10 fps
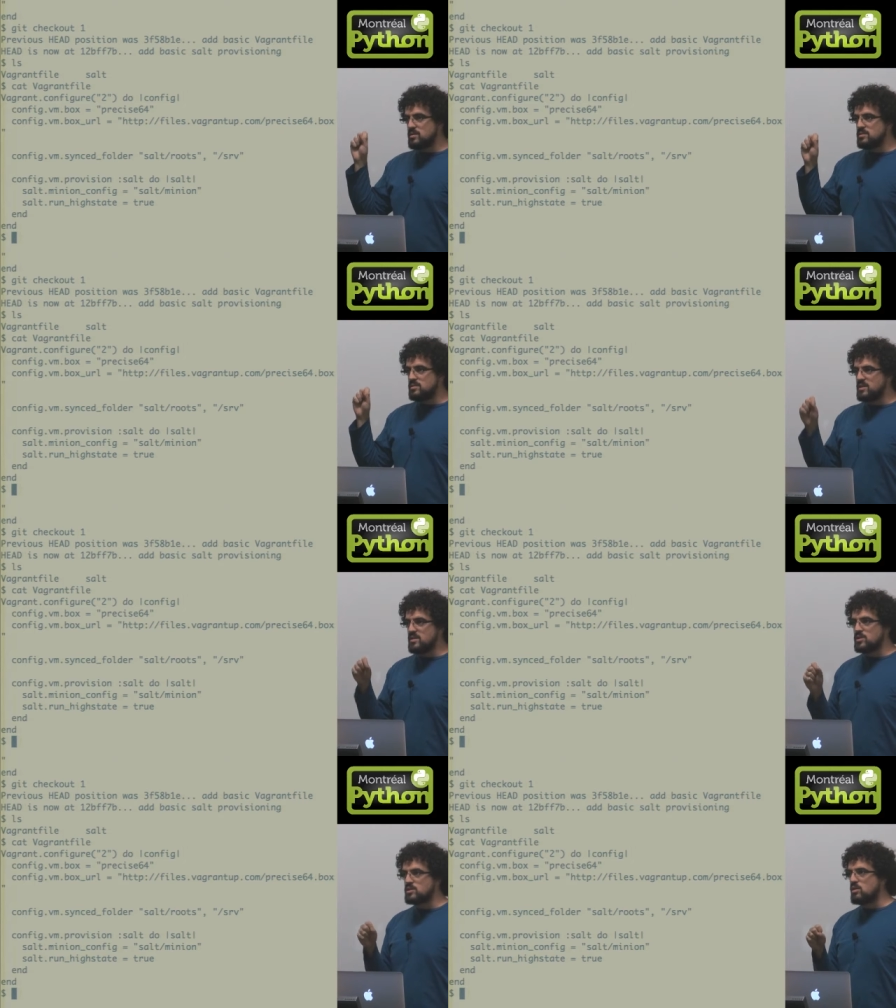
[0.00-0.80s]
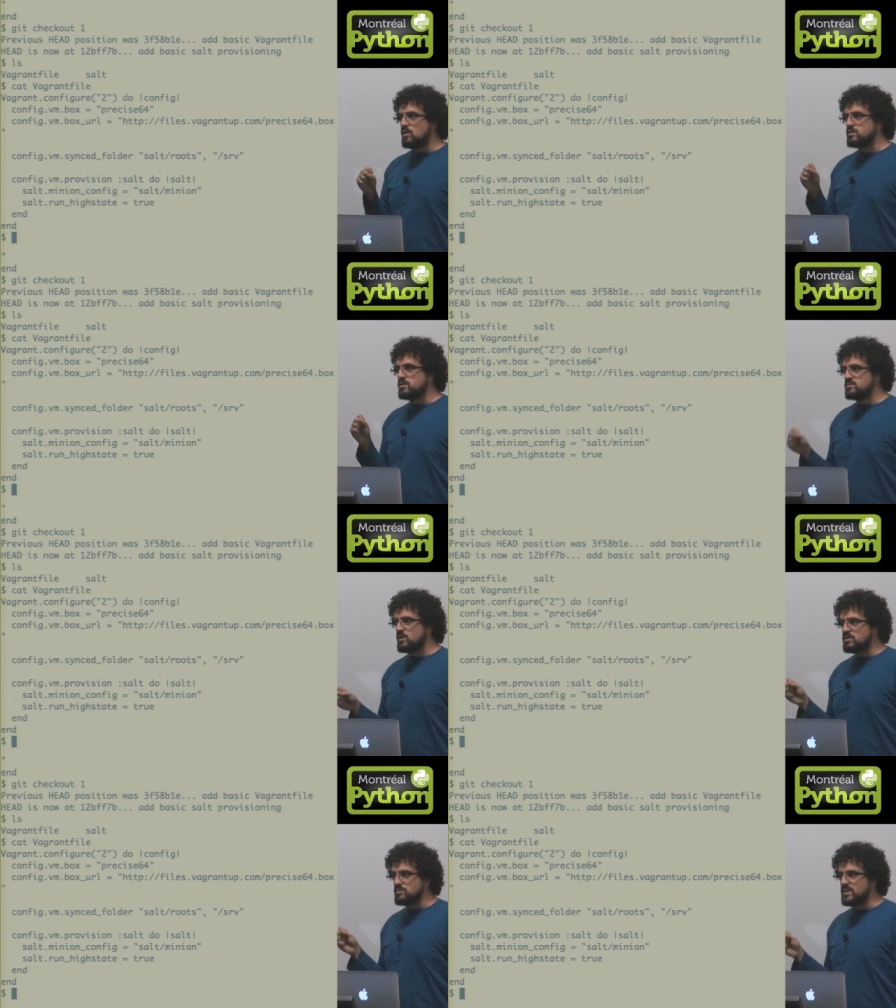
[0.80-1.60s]
daemon called the
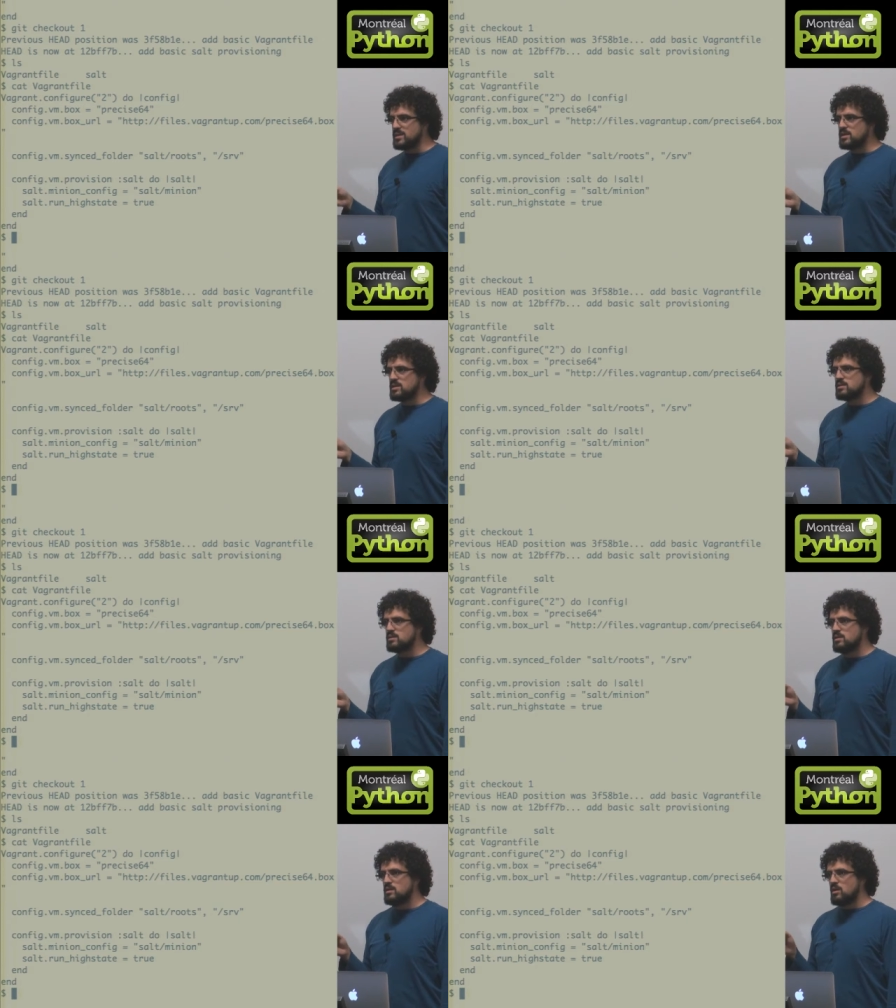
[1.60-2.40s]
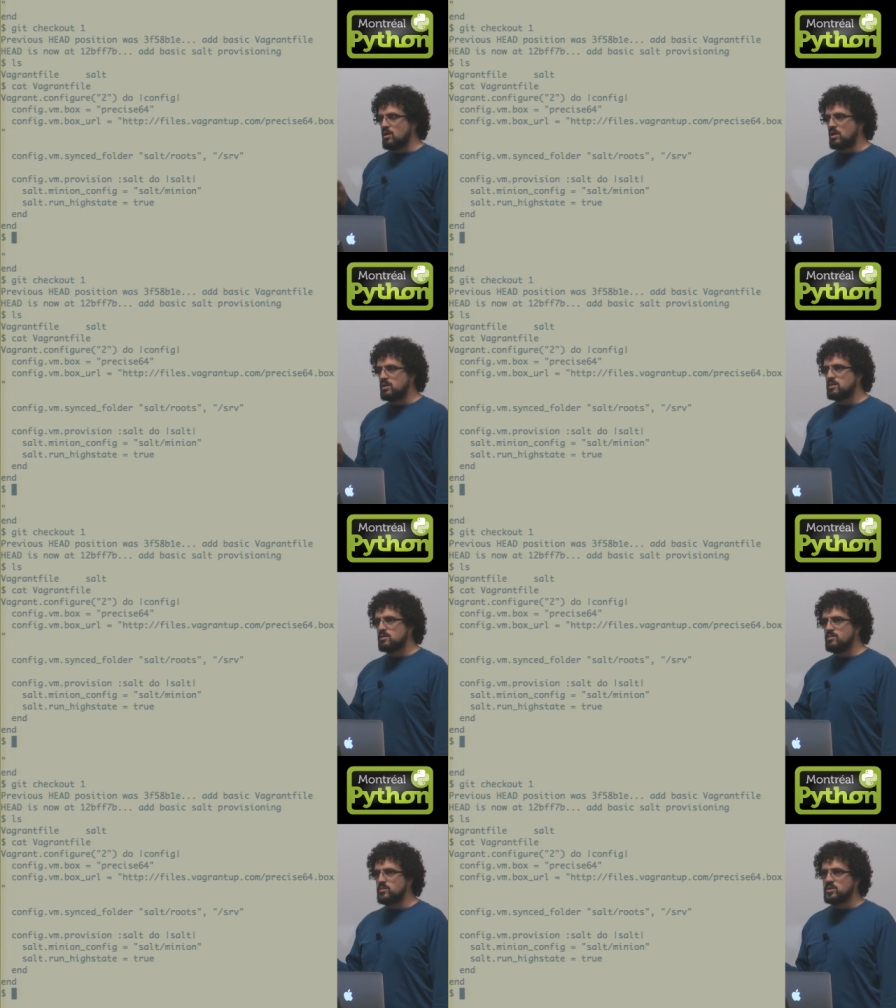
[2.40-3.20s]
salt minion
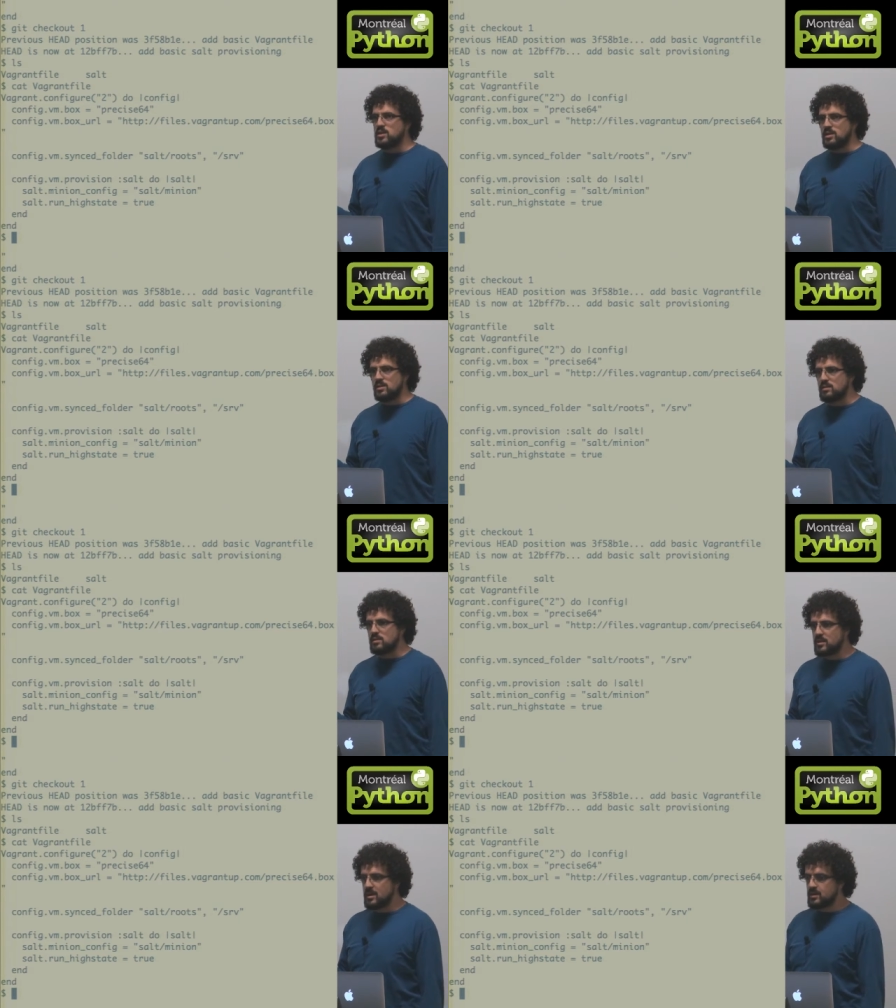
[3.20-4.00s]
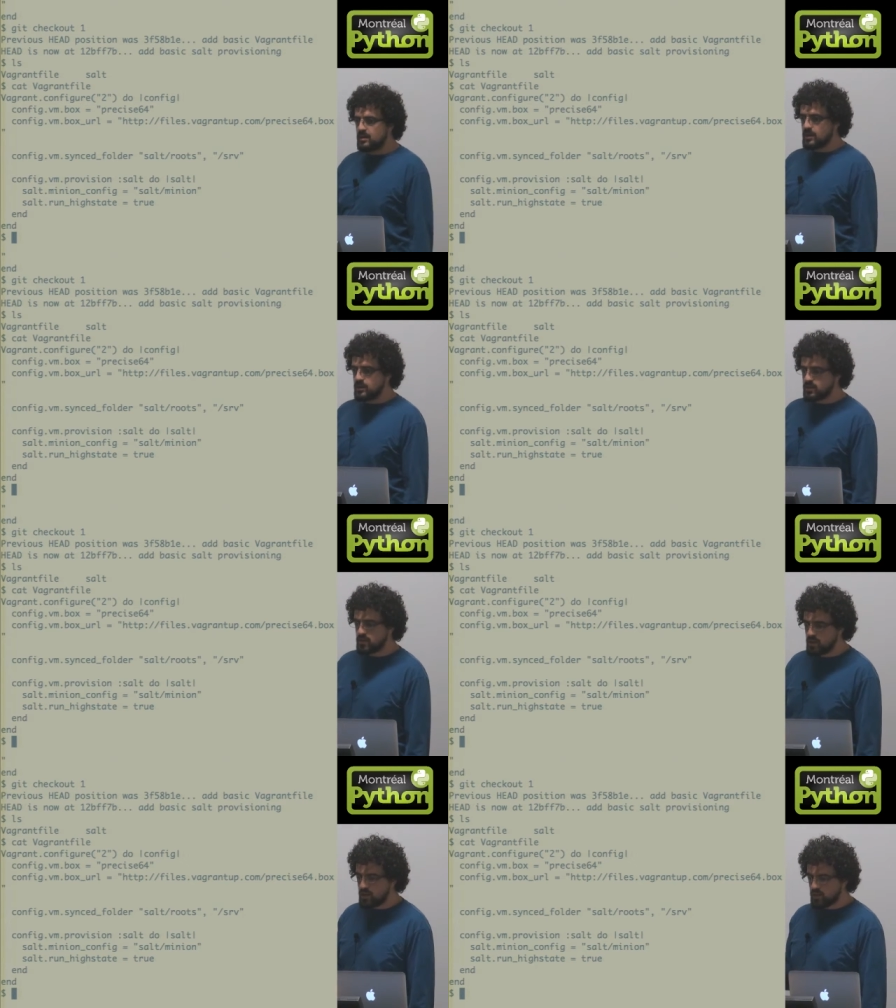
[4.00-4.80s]
on the machine that
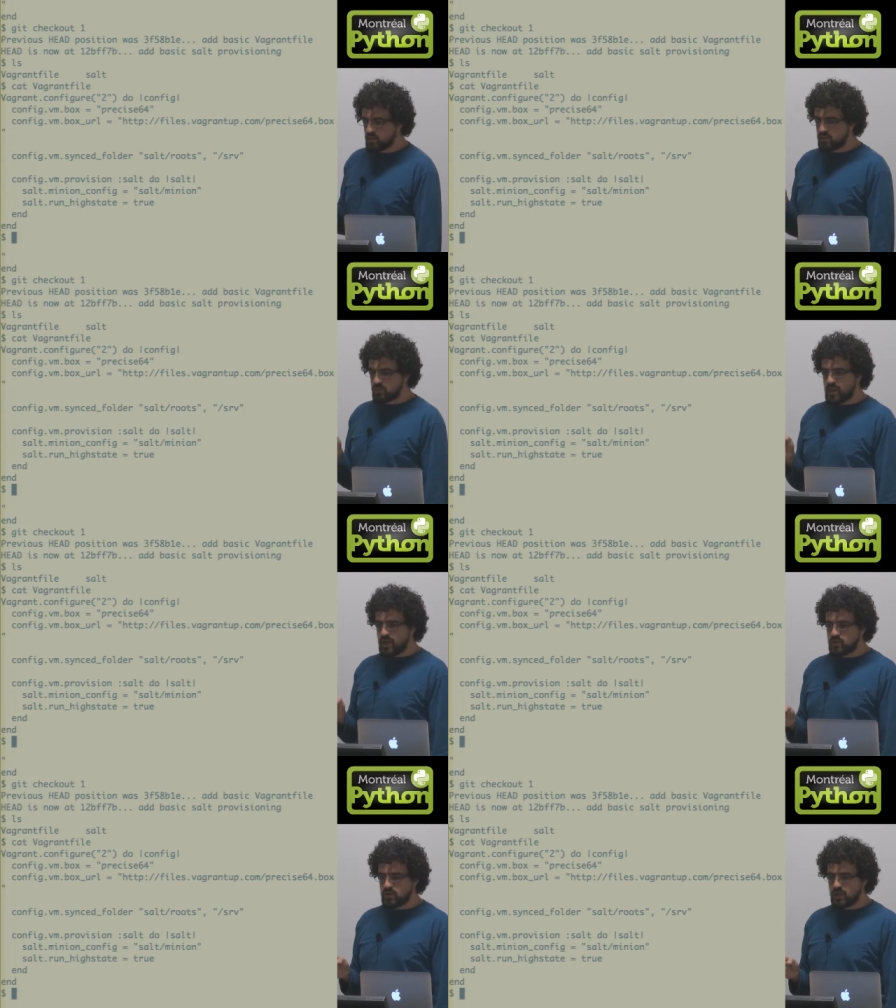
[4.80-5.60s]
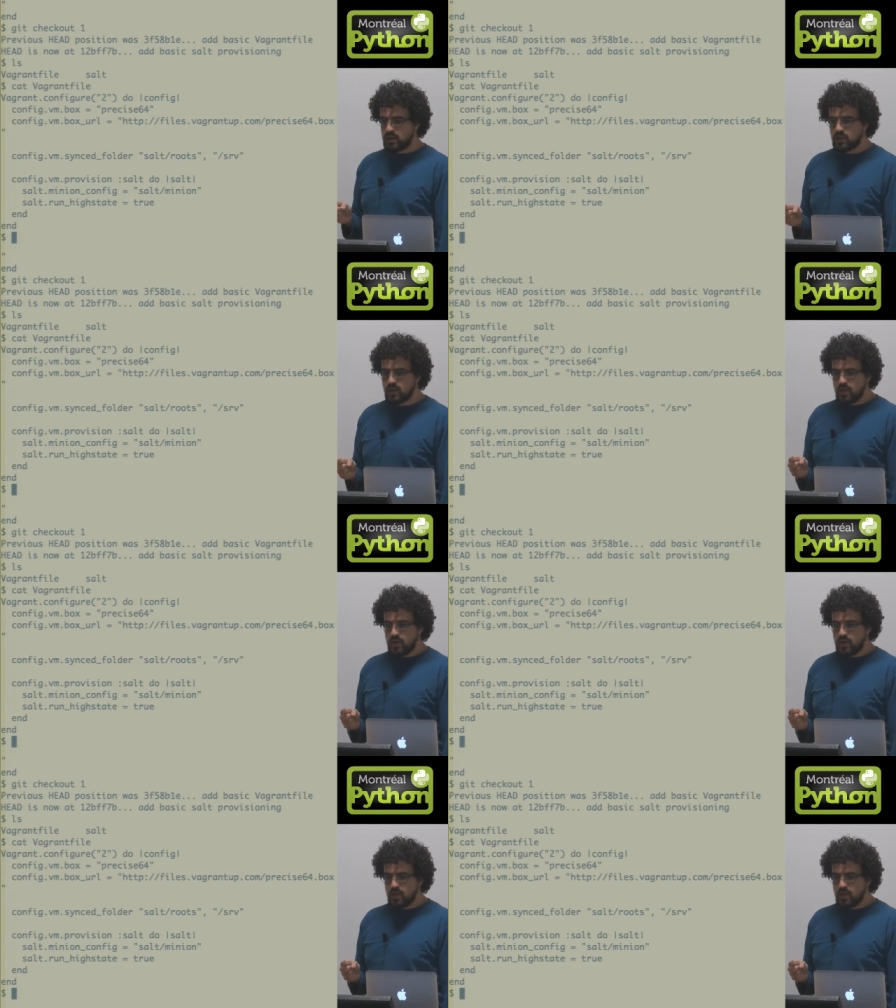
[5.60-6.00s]
it is managing.